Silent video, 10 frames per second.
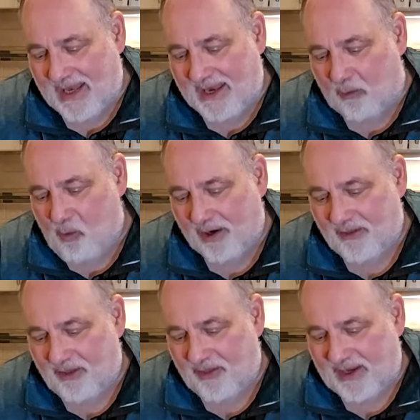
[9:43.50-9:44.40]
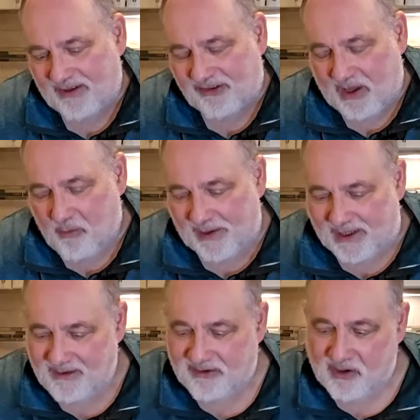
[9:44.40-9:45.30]
Now, one of the things that we
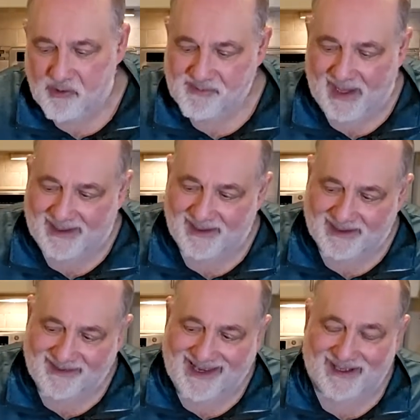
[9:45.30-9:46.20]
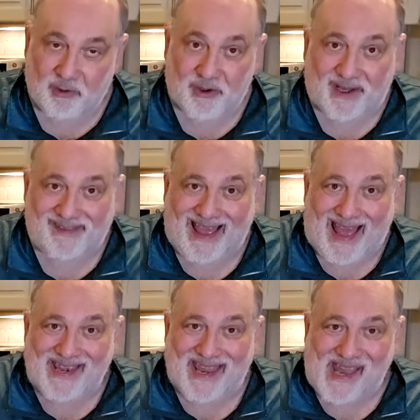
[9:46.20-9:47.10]
can do, and you can take a look at
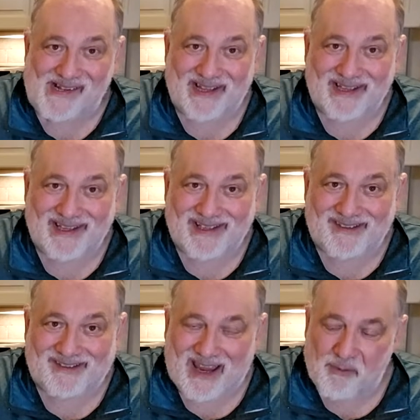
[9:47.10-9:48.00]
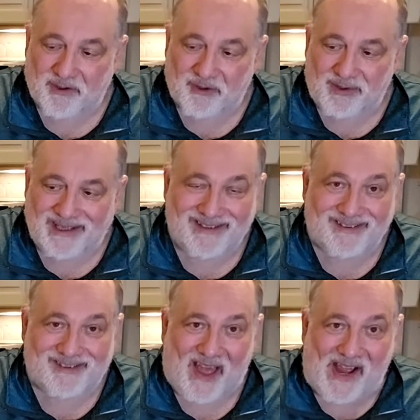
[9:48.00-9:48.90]
that sandwich on the
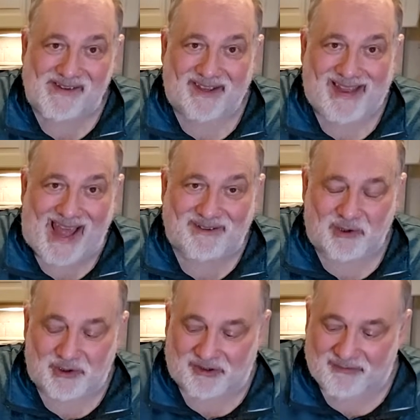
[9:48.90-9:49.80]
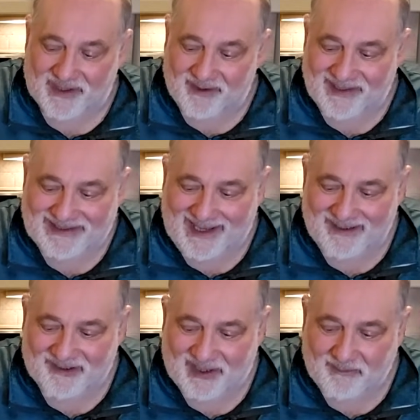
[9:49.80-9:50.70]
inside, that looks very
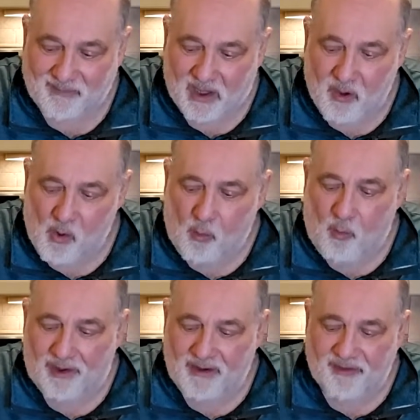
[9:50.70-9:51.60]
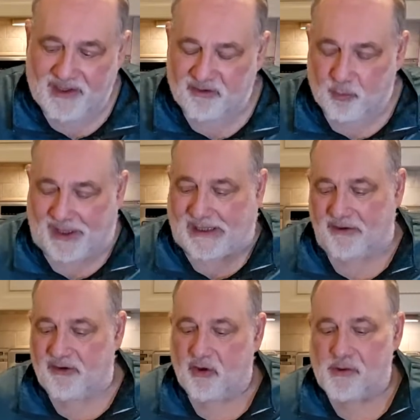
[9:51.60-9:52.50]
tasty. One of the things we
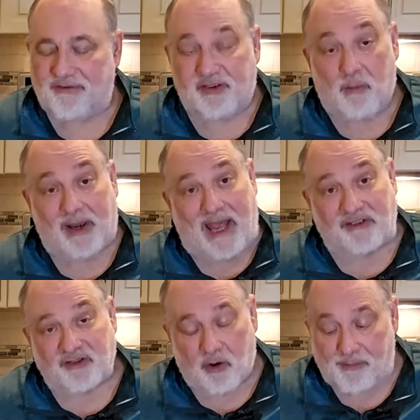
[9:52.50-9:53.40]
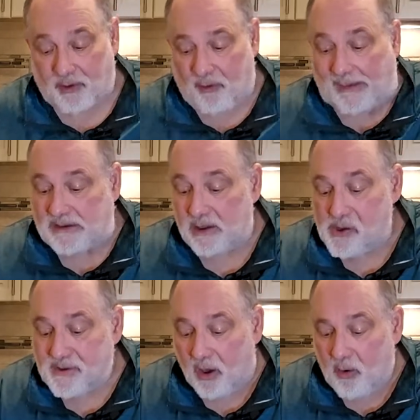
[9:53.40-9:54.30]
can do if someone has trouble
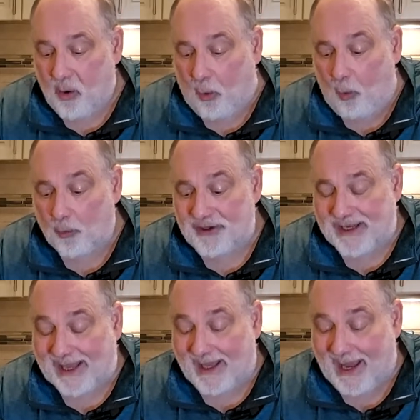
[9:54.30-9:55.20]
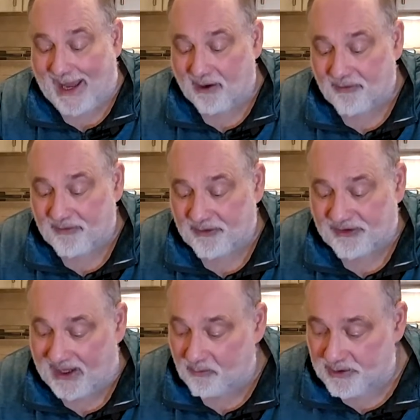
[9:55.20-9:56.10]
holding a half of a
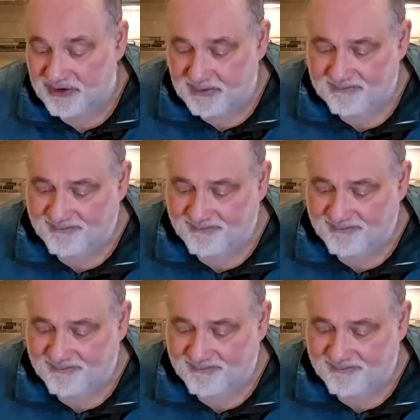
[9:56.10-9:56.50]
sandwich,